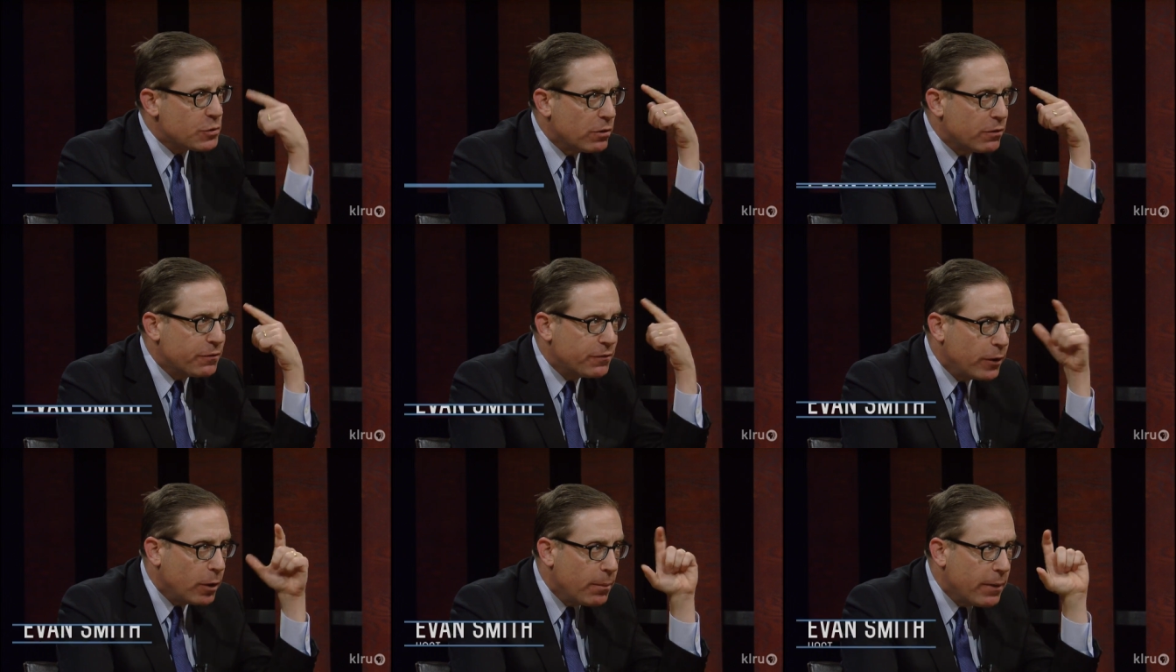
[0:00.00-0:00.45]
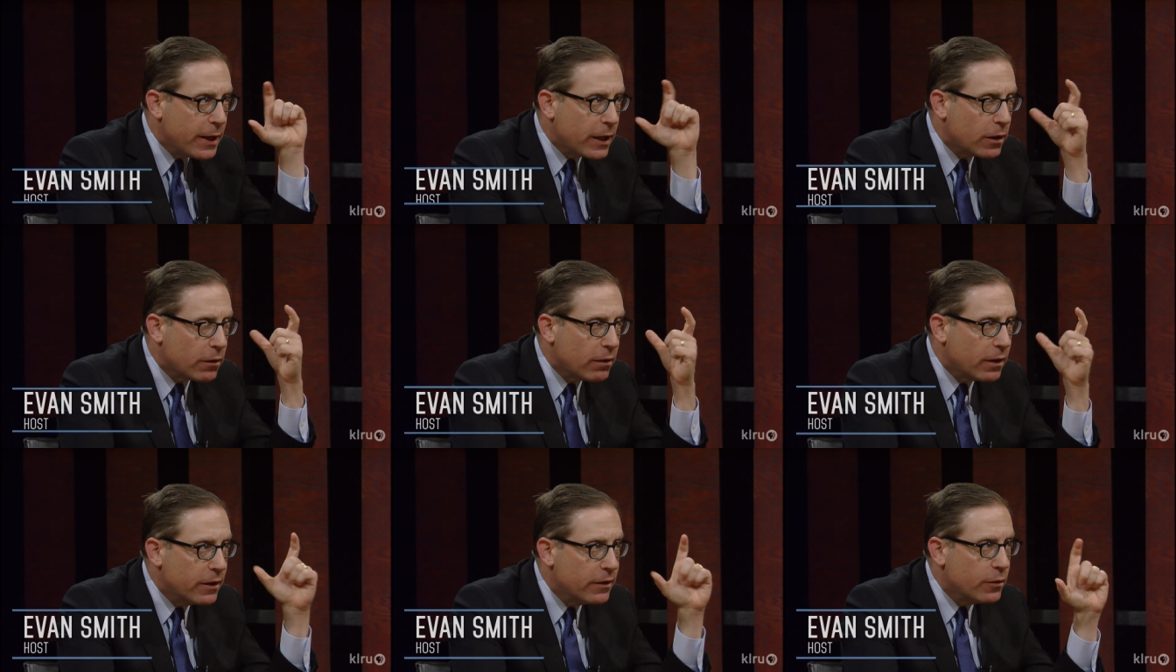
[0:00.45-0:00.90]
to a
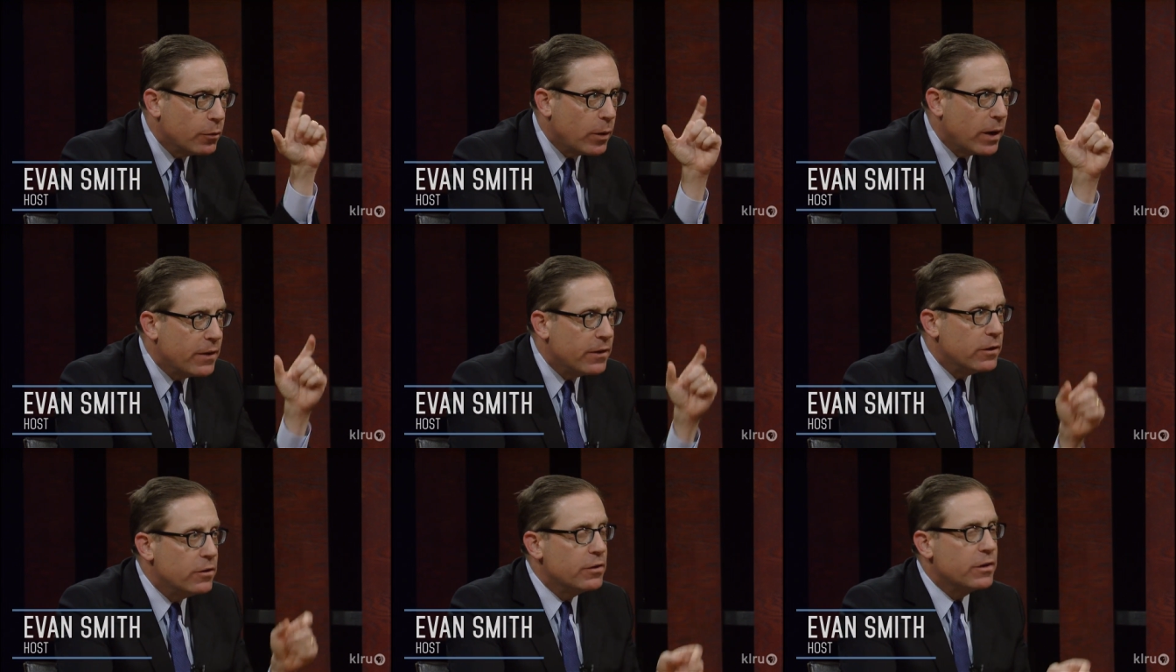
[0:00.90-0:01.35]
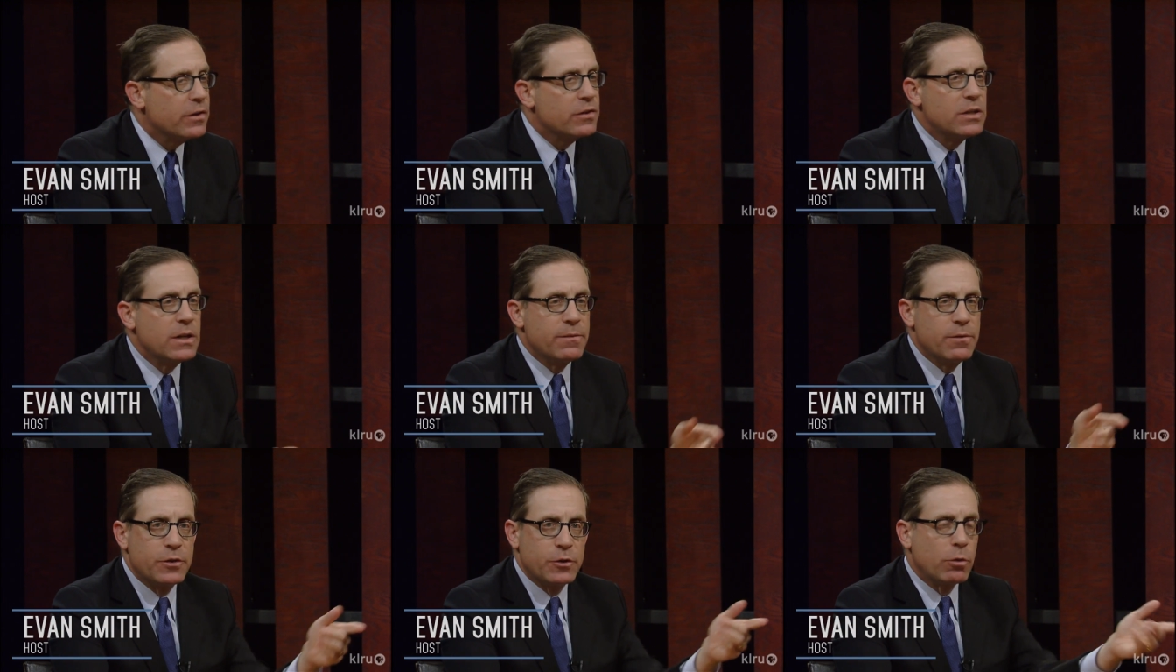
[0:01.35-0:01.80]
filmmaker in the way mm-hmm. that you
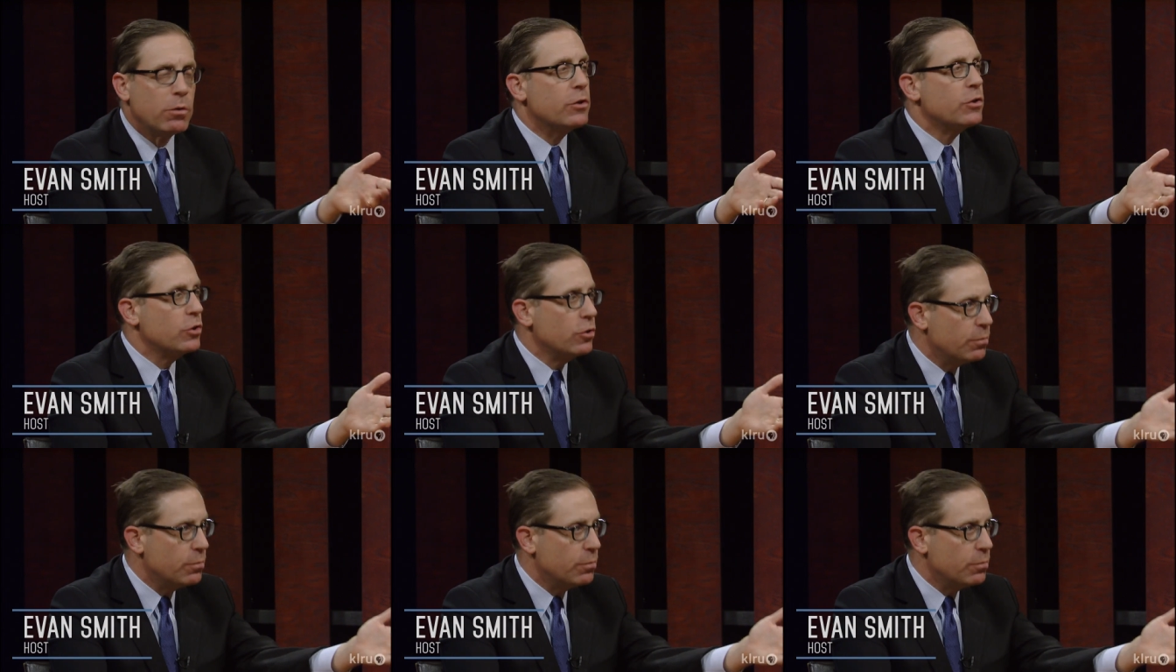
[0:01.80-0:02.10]
conceive the stories.